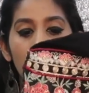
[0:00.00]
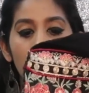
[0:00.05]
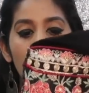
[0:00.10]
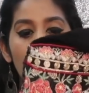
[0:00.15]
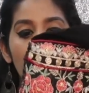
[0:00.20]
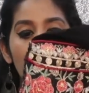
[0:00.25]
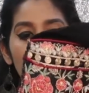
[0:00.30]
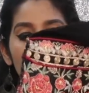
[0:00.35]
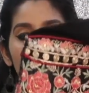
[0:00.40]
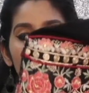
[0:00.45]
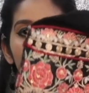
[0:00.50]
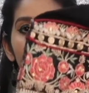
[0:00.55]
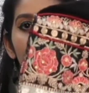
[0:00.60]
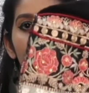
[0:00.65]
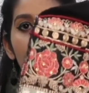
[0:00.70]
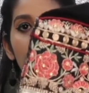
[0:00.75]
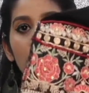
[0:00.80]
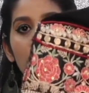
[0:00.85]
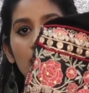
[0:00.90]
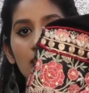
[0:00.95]
and there
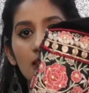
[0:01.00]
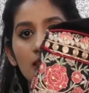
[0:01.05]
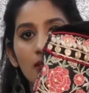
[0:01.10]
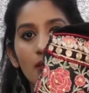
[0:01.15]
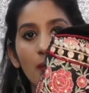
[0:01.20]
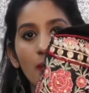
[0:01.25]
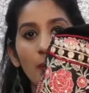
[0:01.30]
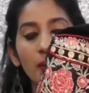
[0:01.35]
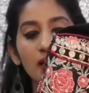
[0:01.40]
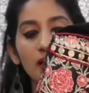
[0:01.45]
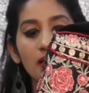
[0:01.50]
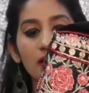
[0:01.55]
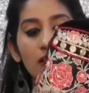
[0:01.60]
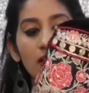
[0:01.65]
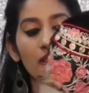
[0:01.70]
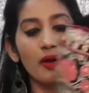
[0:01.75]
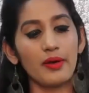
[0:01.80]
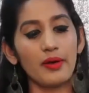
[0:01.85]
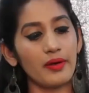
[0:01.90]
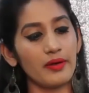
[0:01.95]
is this
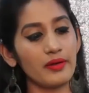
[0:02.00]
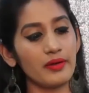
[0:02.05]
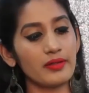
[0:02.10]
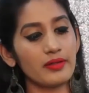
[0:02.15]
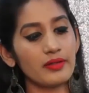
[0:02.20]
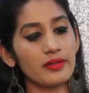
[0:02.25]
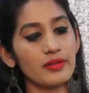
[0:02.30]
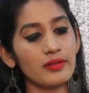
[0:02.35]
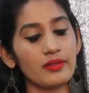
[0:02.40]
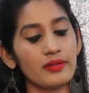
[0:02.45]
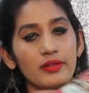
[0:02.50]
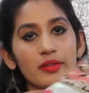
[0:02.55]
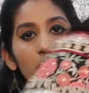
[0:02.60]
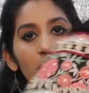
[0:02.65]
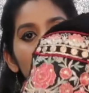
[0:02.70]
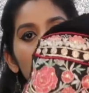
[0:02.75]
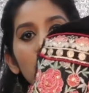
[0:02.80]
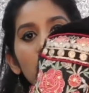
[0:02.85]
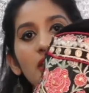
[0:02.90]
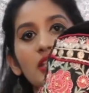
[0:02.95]
golden or
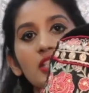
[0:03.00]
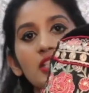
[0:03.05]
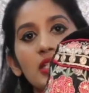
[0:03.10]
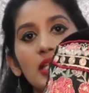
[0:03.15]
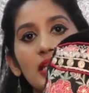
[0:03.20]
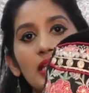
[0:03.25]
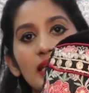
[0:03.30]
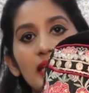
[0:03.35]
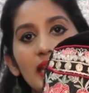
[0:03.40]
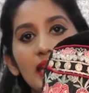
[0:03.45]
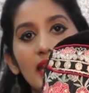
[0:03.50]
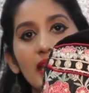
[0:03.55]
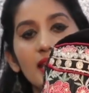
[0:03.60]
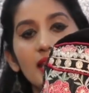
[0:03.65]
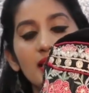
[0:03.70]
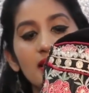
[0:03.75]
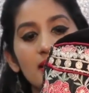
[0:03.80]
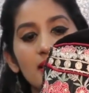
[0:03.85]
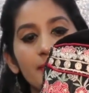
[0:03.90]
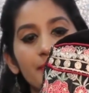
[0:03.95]
goldenish
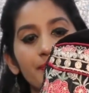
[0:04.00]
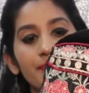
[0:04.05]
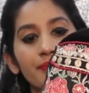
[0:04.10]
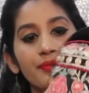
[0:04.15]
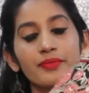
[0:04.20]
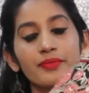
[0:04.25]
lace.